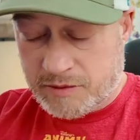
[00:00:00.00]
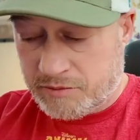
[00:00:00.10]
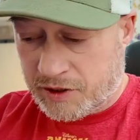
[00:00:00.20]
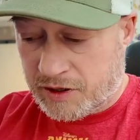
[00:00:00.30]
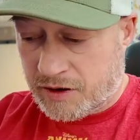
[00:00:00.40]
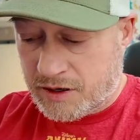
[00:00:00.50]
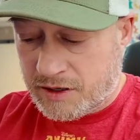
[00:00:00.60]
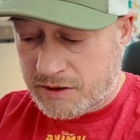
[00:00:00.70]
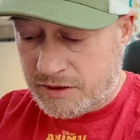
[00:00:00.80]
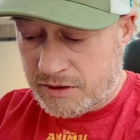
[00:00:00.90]

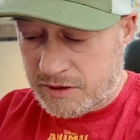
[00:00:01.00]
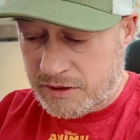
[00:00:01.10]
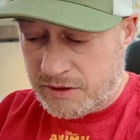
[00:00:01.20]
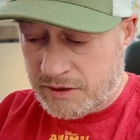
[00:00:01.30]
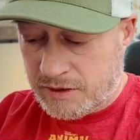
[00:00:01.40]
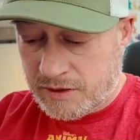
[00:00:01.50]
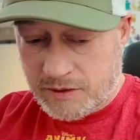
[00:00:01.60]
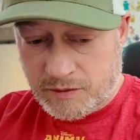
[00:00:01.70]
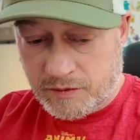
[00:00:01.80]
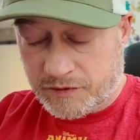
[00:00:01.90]
Megara.
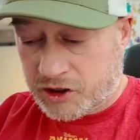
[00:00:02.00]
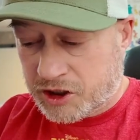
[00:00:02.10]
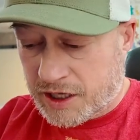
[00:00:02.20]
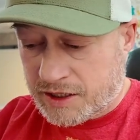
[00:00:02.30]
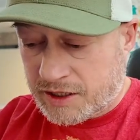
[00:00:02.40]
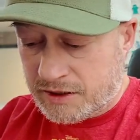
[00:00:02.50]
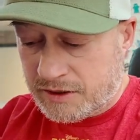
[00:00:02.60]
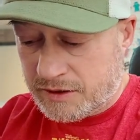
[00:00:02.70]
We've got Chaka.